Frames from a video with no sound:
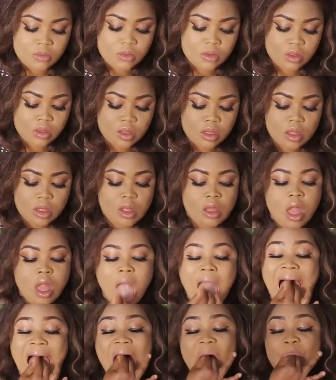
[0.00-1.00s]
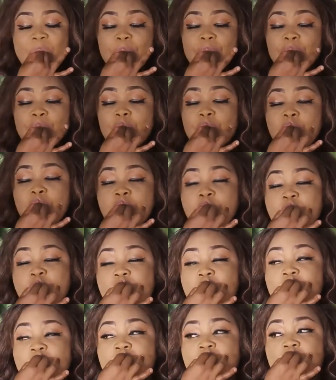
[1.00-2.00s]
in a pretty damsel?
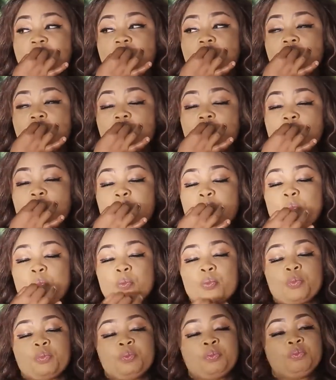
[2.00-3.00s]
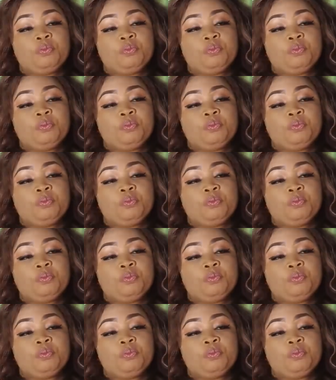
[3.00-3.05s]
Mama, me water like your